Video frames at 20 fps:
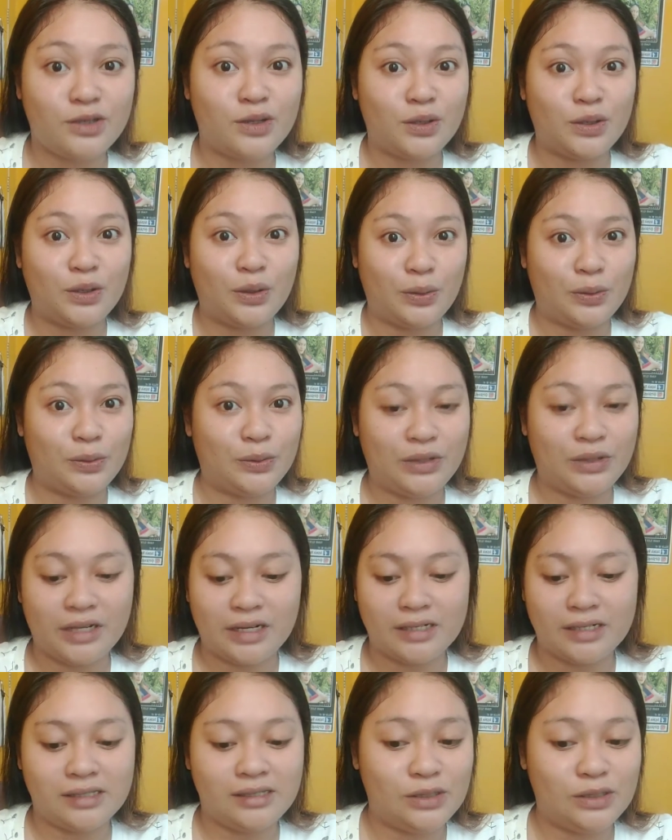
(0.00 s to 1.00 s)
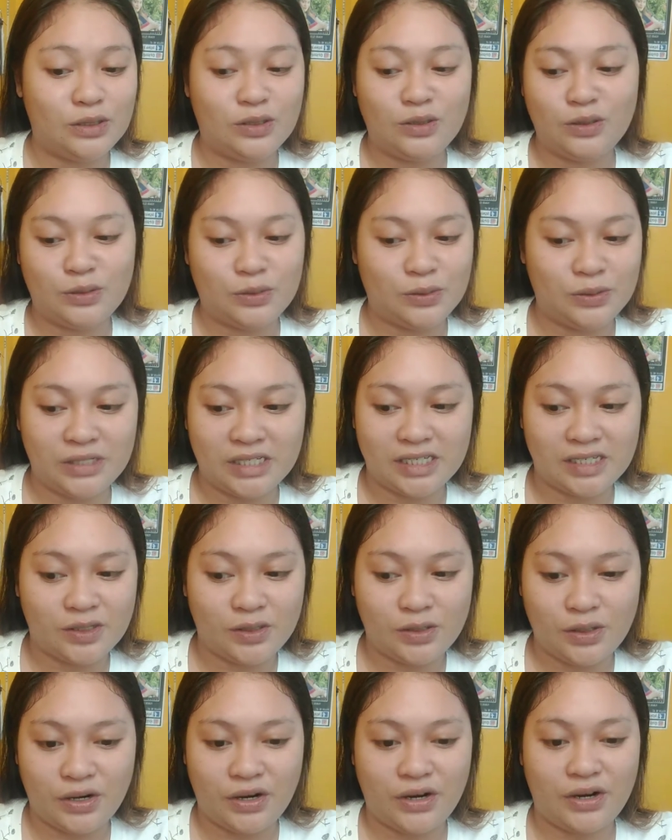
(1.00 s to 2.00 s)
You know that. You know that,
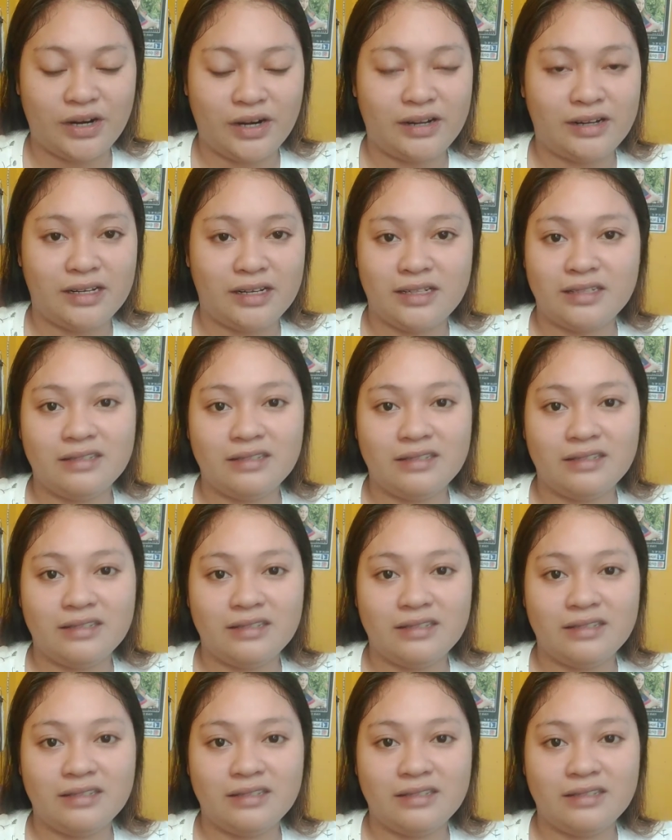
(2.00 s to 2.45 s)
girl.